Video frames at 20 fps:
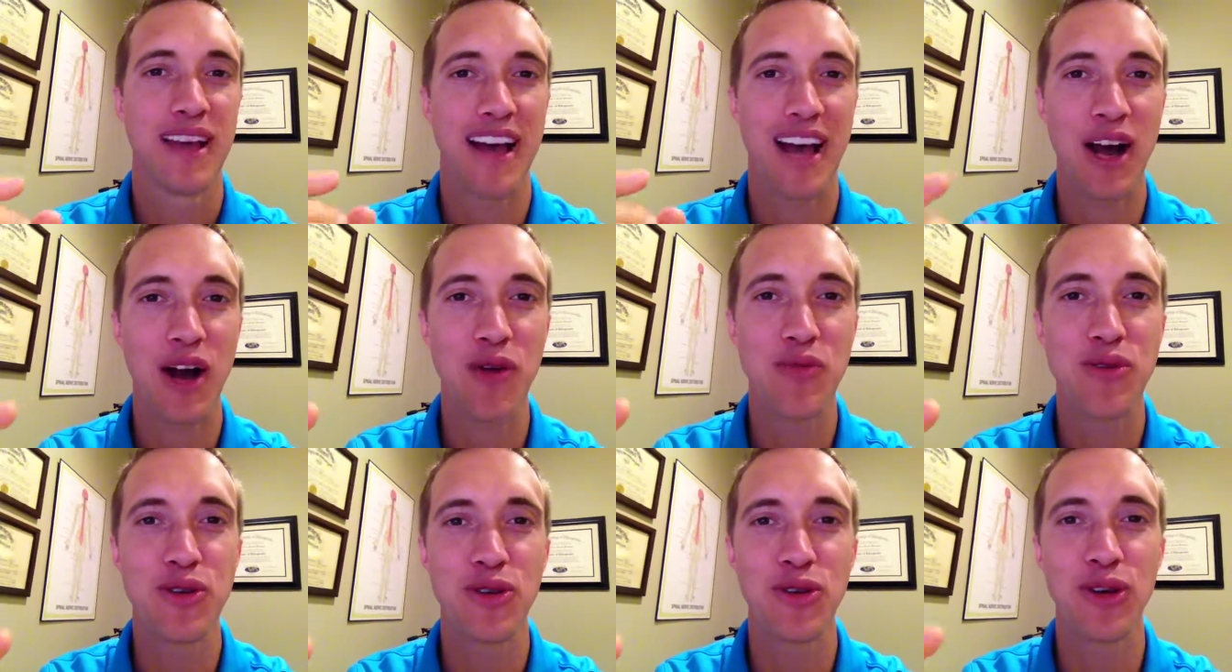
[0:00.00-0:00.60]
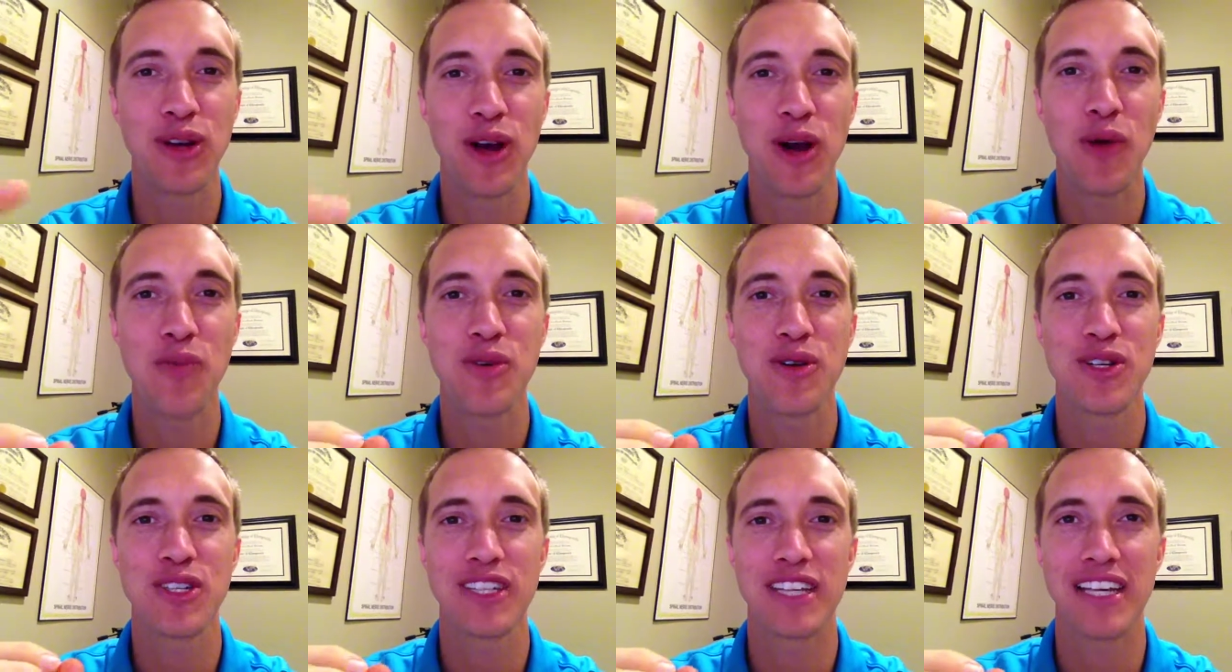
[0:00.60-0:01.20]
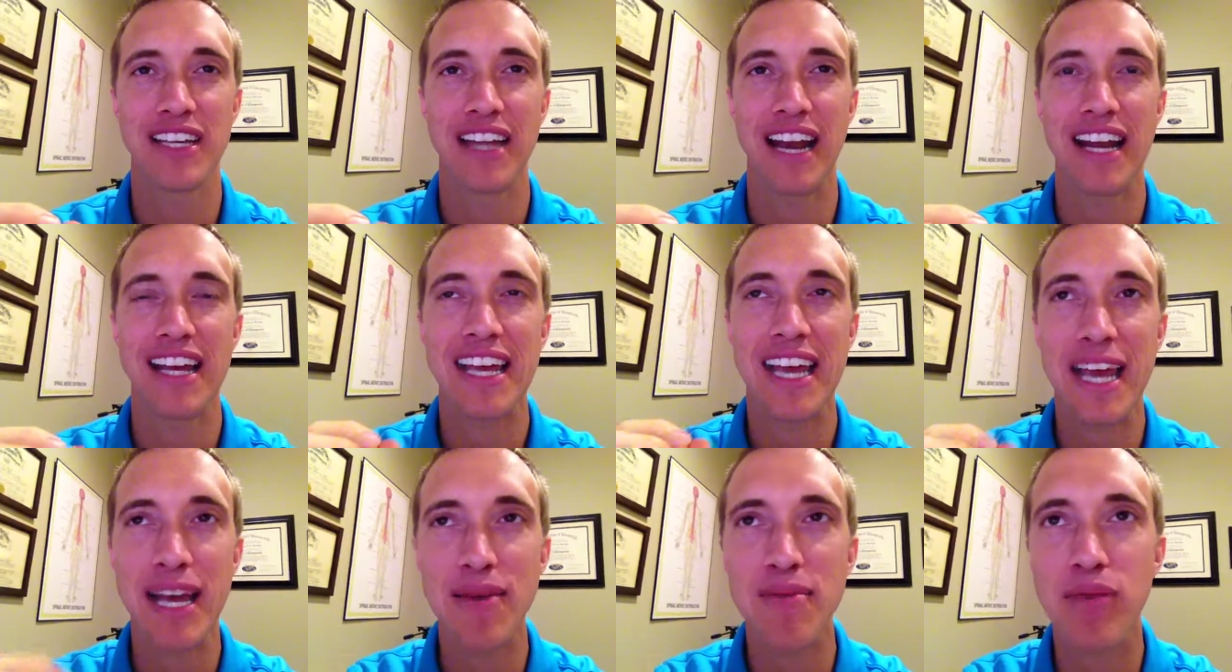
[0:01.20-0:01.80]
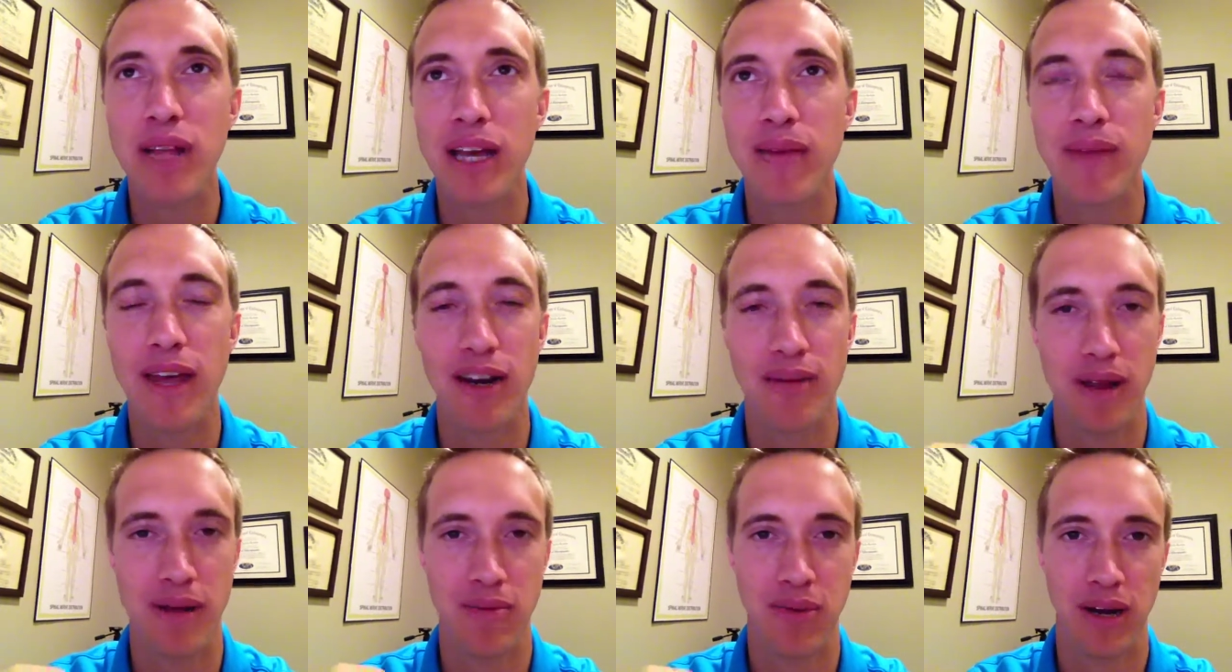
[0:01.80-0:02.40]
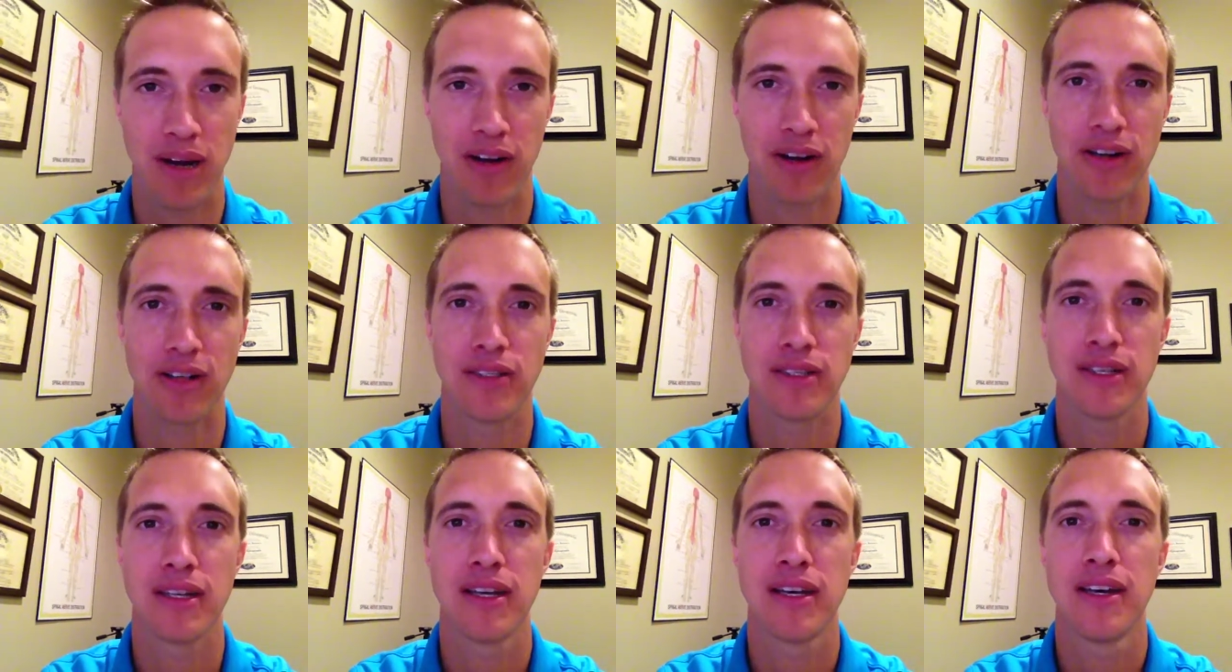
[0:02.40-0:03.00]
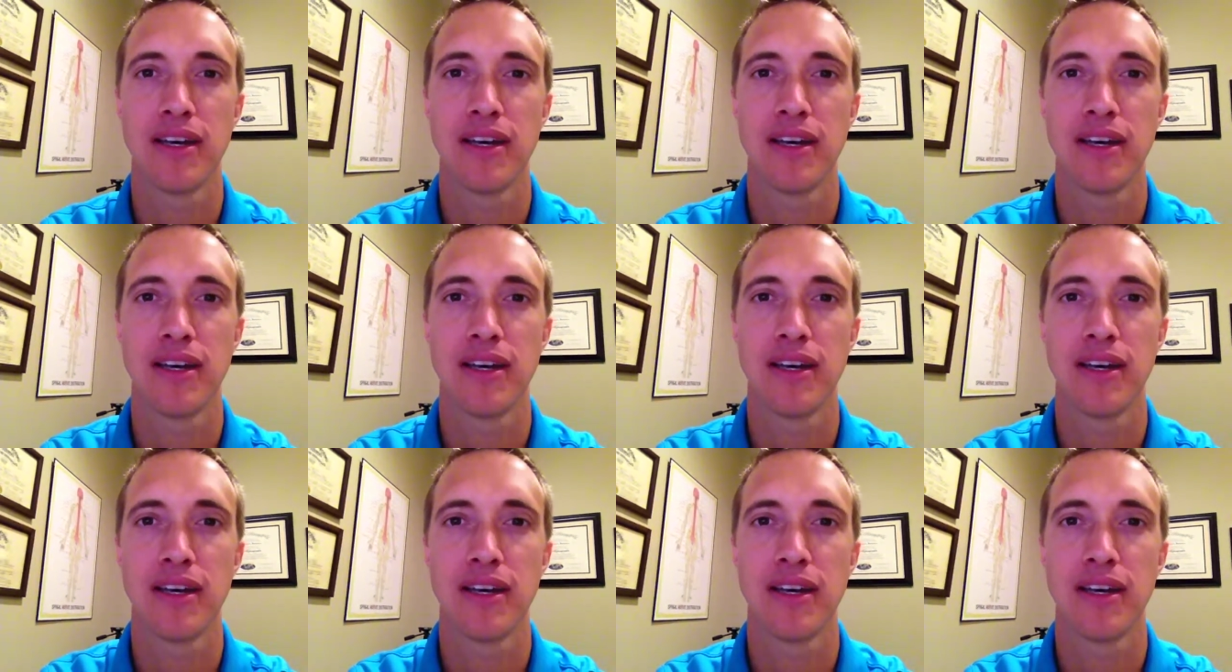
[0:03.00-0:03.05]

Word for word: I hope you I hope you're seeing that I can't blame that on my parents